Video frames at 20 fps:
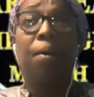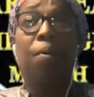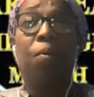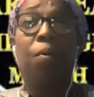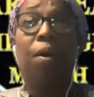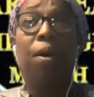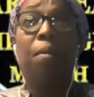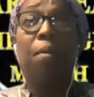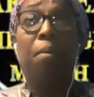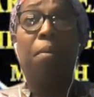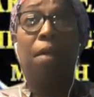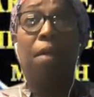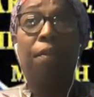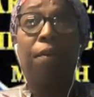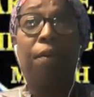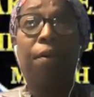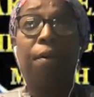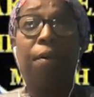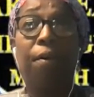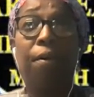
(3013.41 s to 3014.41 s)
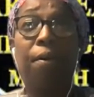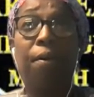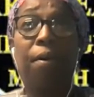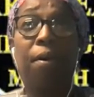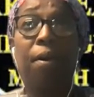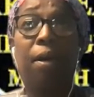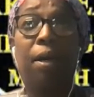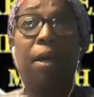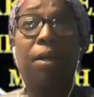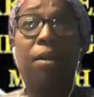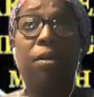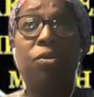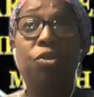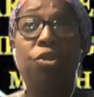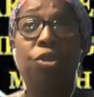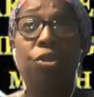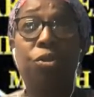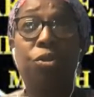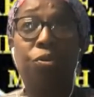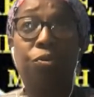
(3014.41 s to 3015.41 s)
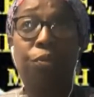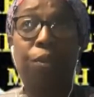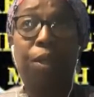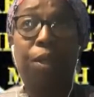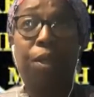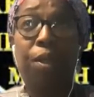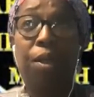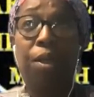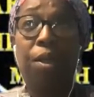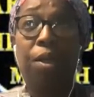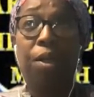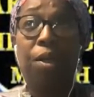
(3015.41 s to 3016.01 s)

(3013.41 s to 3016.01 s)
where a mother and her children